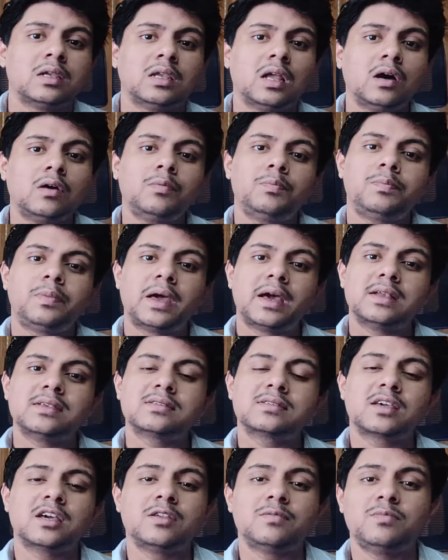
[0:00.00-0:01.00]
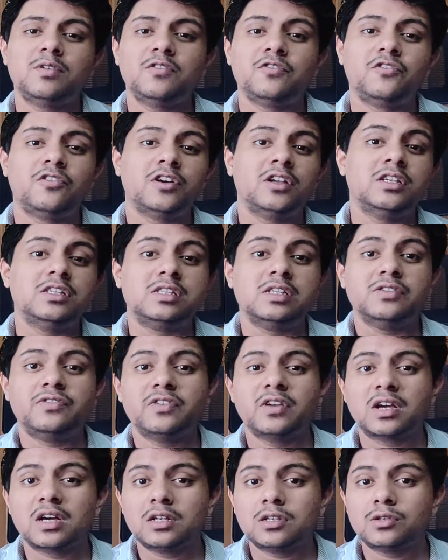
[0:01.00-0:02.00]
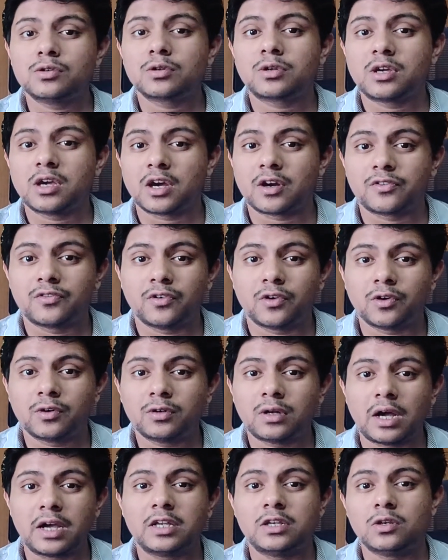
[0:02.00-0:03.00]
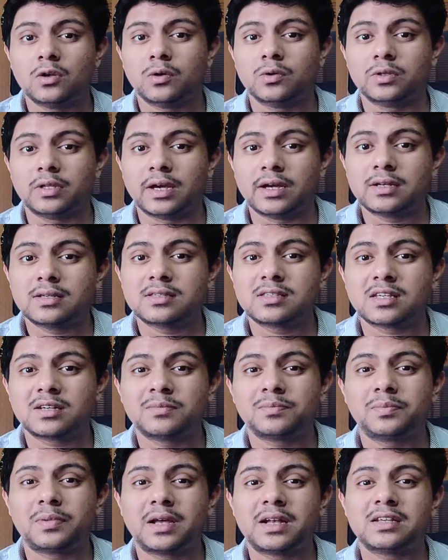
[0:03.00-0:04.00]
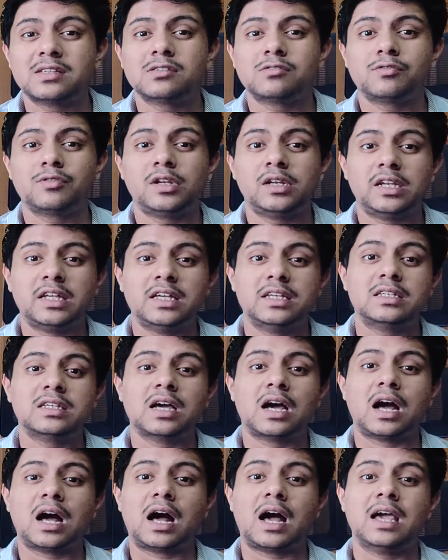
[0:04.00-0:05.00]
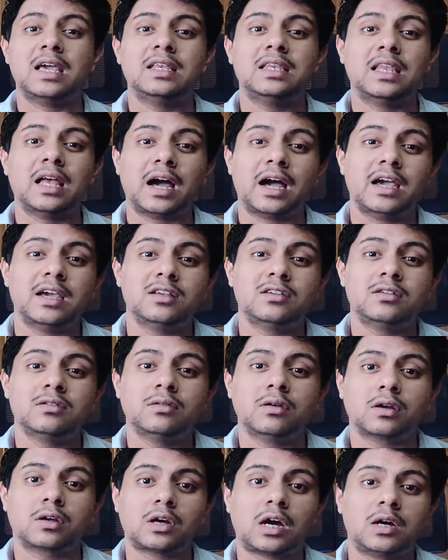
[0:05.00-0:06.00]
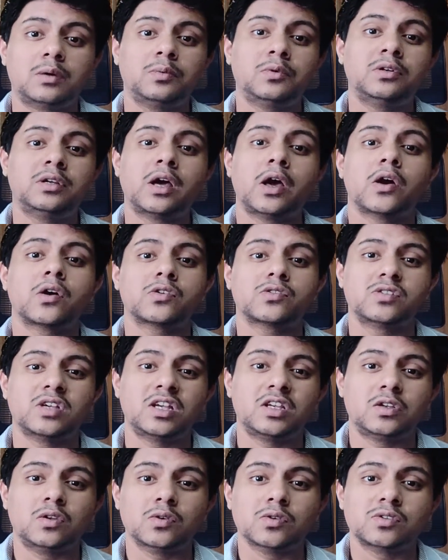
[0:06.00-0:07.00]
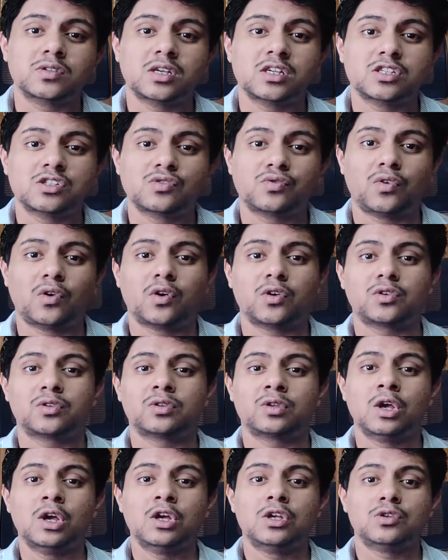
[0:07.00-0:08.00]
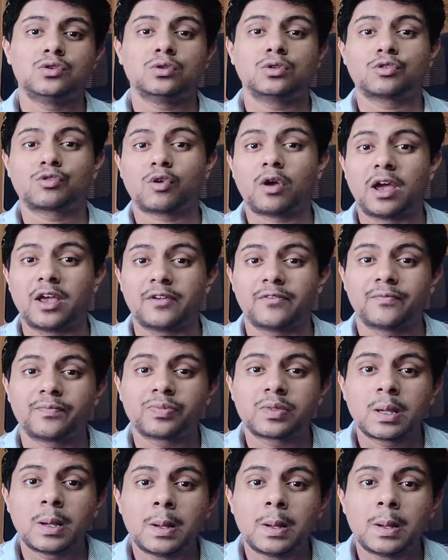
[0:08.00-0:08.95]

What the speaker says: Now plants can be very difficult to care for. I know that some plants need high light, carbon dioxide dosage to thrive.